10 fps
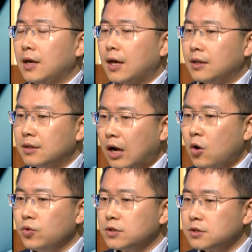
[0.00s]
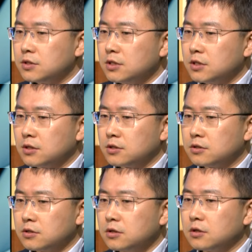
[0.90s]
And now we see the
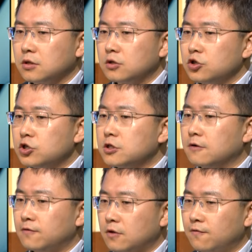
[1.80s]
third shift,